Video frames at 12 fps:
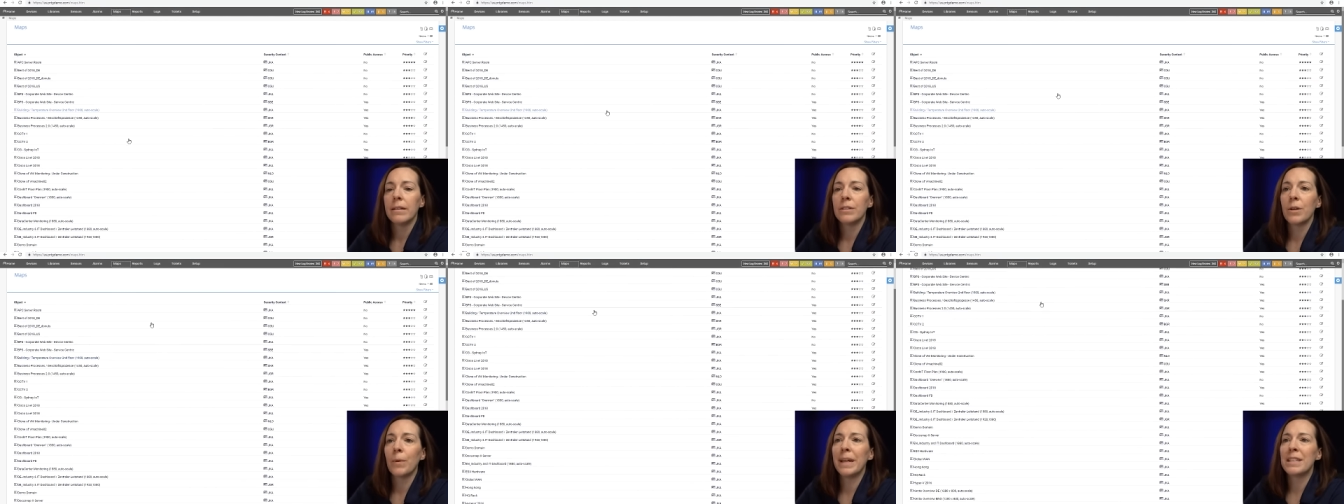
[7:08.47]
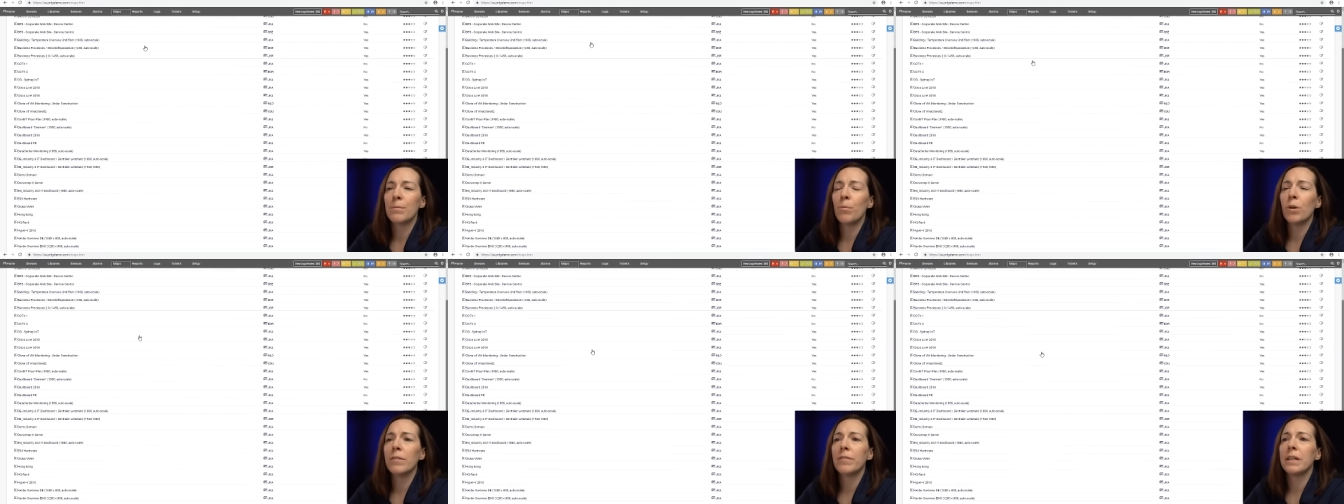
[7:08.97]
So it's
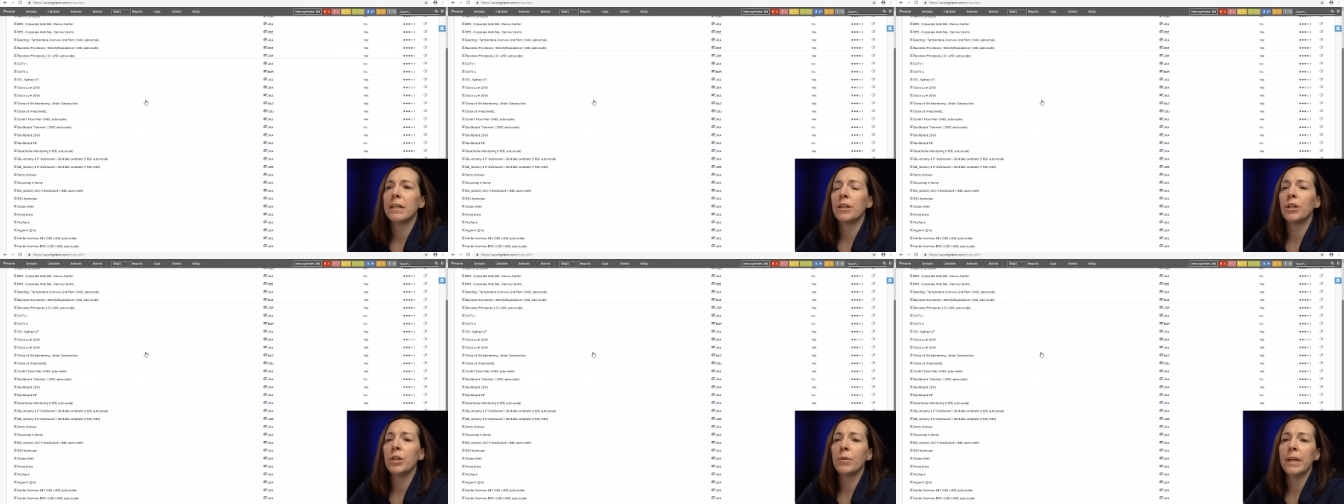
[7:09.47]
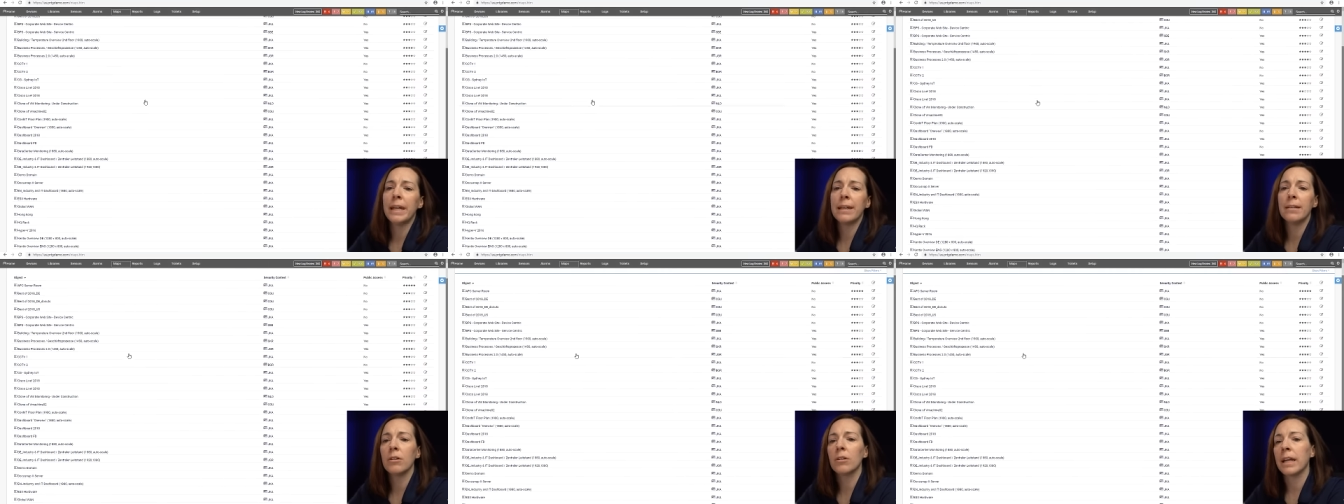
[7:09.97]
more of a GUI
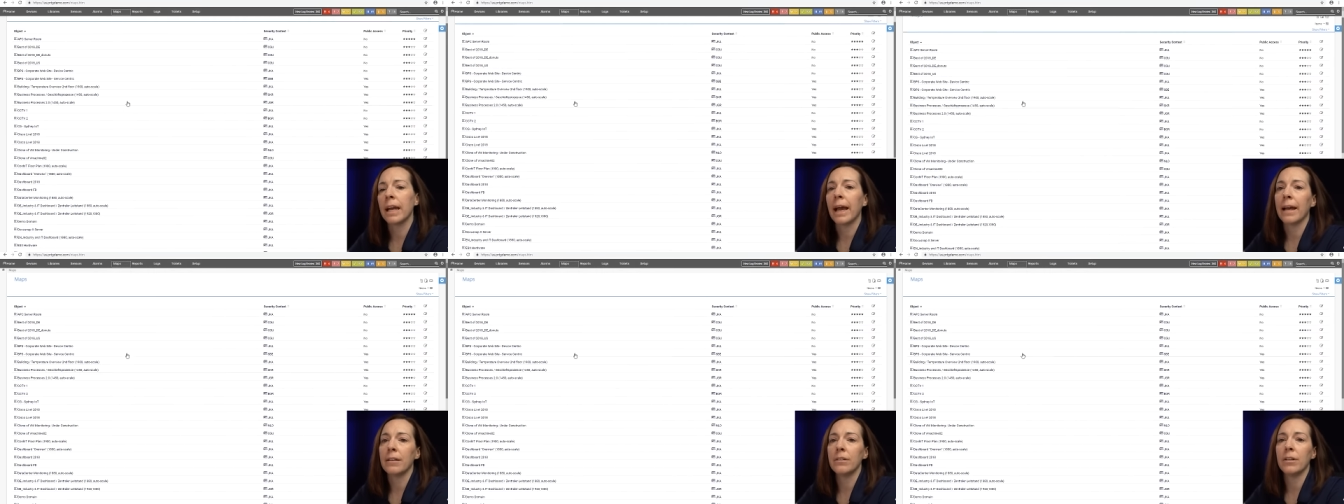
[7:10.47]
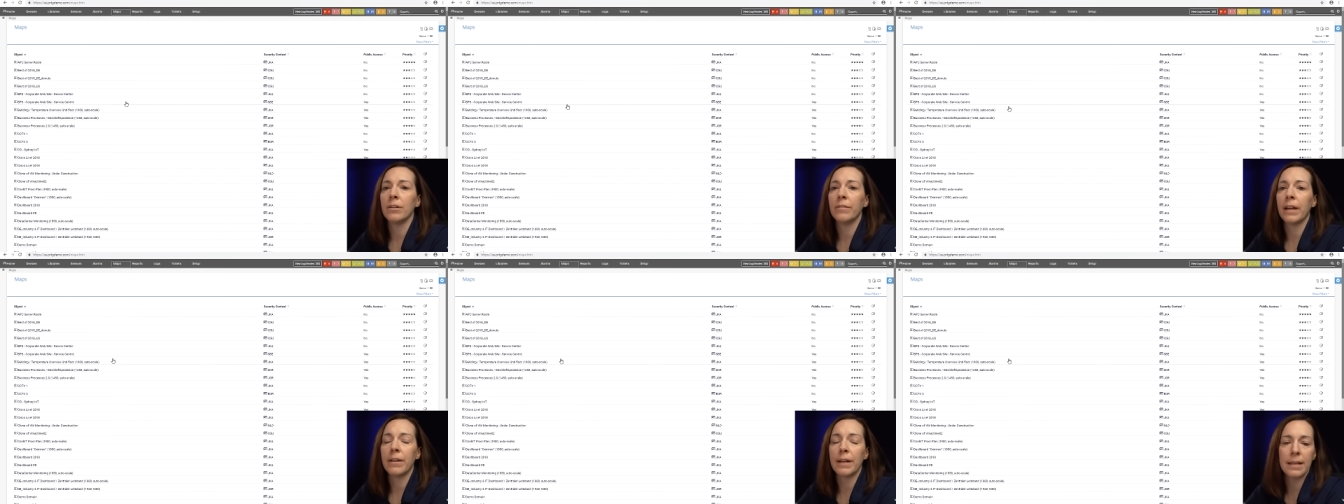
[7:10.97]
look at your
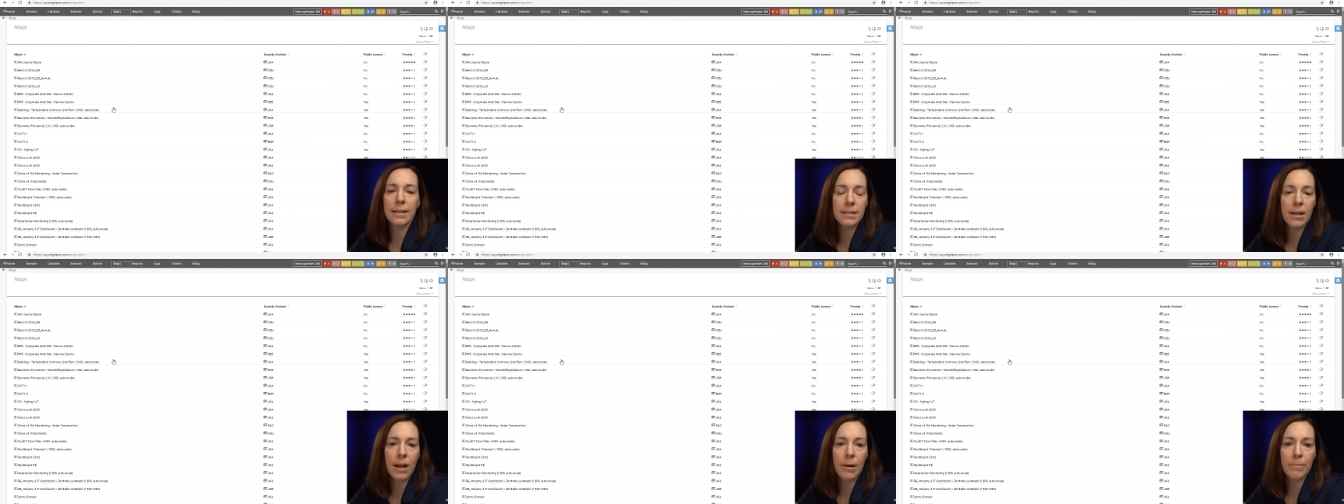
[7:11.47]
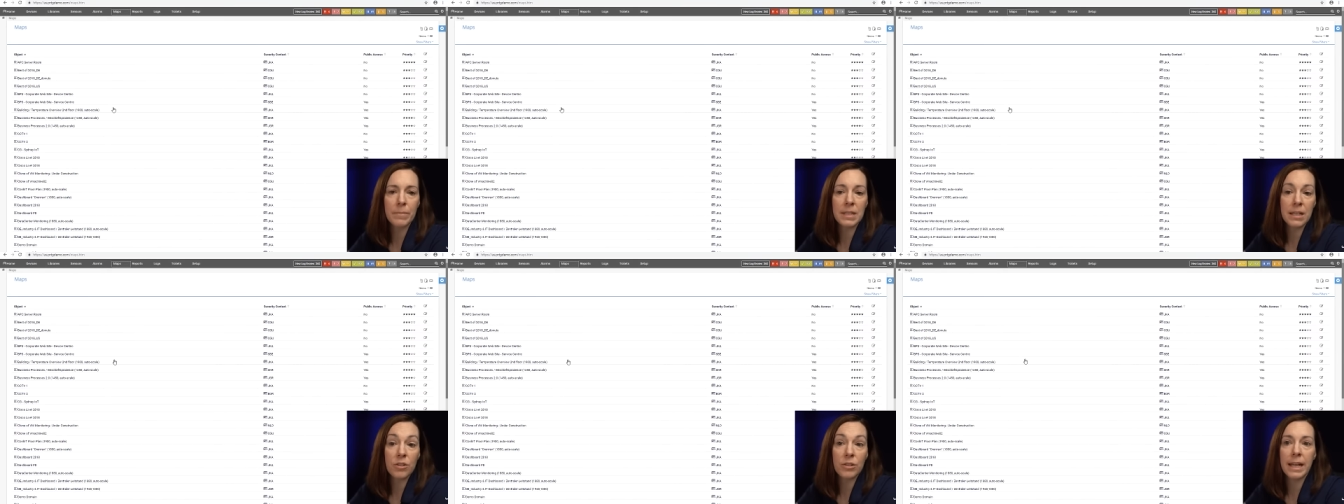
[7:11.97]
various um,
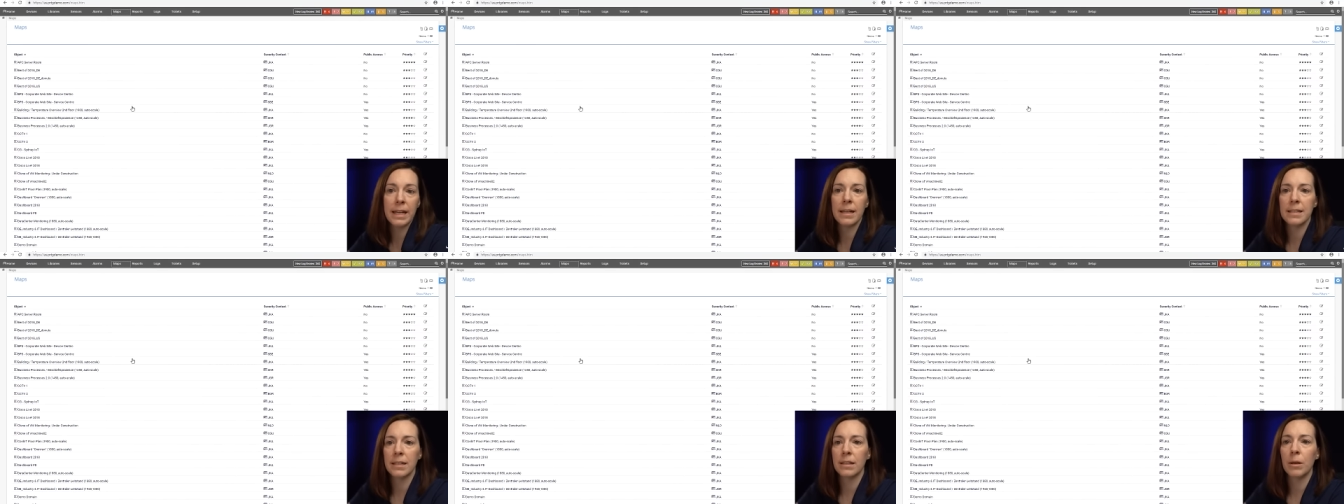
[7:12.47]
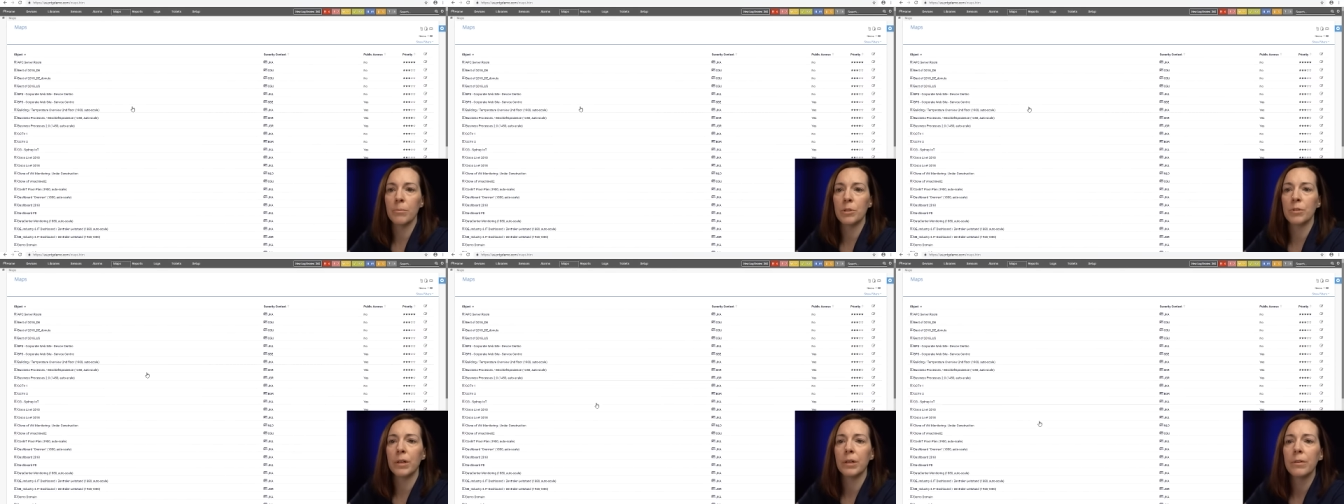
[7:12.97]
sensor data as it comes
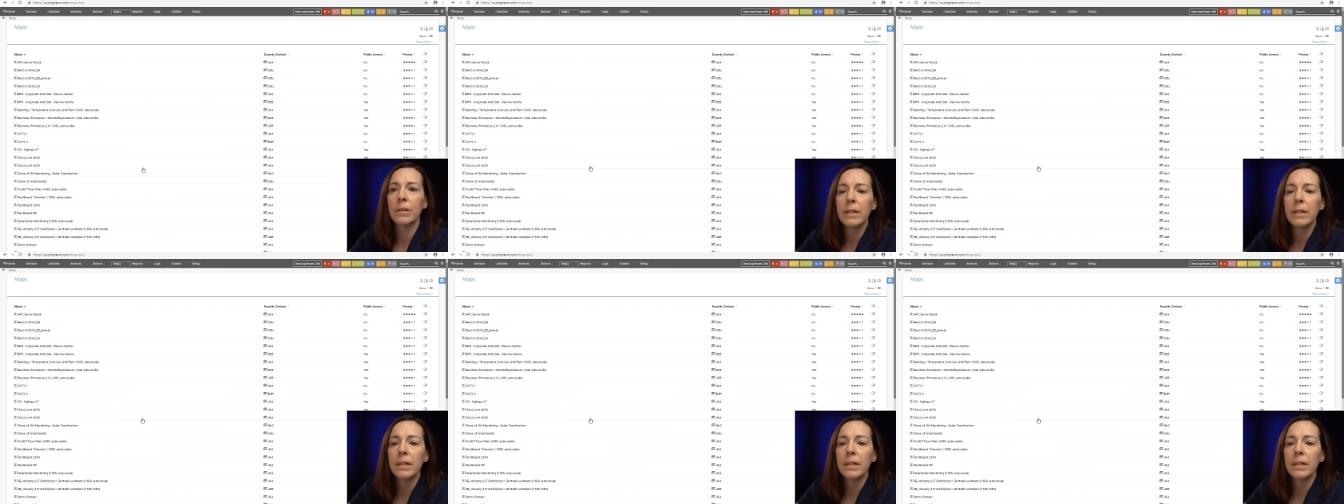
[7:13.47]
through.